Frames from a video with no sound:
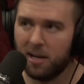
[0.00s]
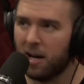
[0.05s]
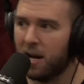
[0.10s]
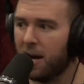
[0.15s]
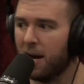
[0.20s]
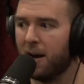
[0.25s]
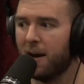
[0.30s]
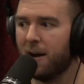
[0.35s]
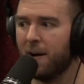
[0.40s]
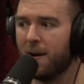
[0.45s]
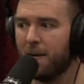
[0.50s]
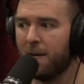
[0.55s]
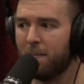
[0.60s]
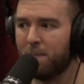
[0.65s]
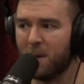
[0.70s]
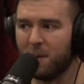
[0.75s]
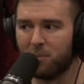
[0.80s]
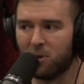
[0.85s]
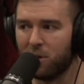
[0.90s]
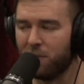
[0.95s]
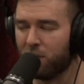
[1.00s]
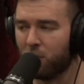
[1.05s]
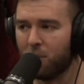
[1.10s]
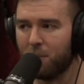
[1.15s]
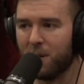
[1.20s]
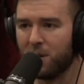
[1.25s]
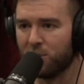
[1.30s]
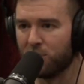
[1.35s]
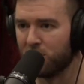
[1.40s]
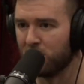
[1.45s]
uh, memory
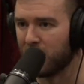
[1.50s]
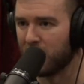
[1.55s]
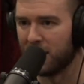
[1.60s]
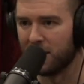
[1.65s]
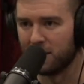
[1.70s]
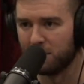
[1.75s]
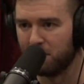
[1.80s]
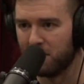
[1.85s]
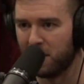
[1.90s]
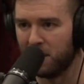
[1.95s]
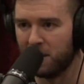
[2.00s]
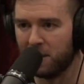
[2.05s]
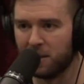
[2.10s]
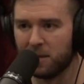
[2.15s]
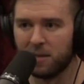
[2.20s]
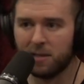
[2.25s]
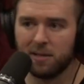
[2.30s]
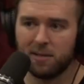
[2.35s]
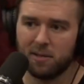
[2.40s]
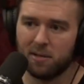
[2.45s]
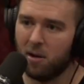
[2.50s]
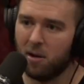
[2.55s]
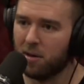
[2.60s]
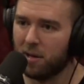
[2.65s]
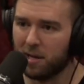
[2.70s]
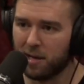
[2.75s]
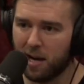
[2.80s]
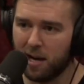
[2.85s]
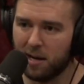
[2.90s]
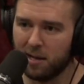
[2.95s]
formations at its peak,
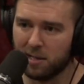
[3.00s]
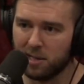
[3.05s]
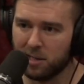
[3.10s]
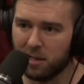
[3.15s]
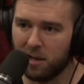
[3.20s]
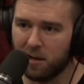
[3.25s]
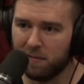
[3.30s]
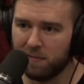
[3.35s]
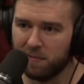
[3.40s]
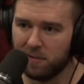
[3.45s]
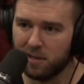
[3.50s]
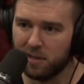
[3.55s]
all that kind of stuff.